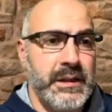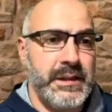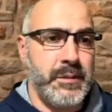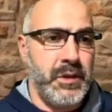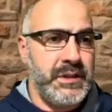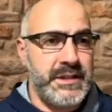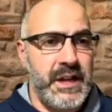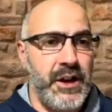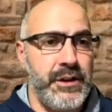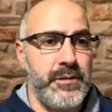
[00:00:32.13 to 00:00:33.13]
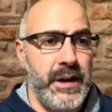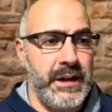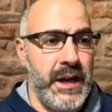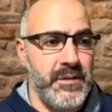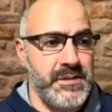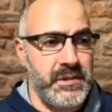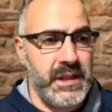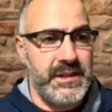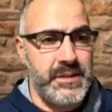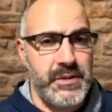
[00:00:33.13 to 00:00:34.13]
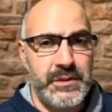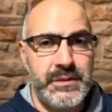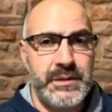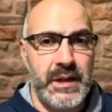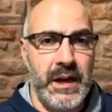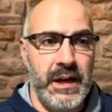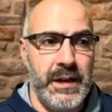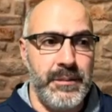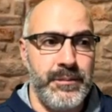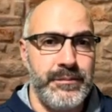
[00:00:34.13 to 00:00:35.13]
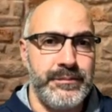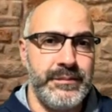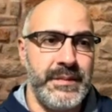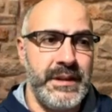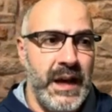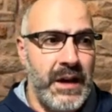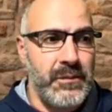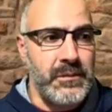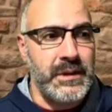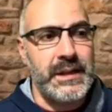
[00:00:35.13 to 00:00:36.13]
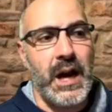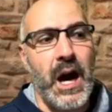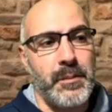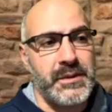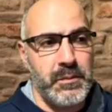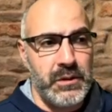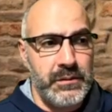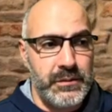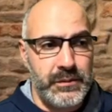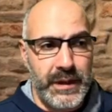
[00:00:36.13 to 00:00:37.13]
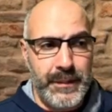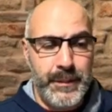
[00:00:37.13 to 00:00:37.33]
build he's got on her right now is a Relentless build. Not really optimal, right?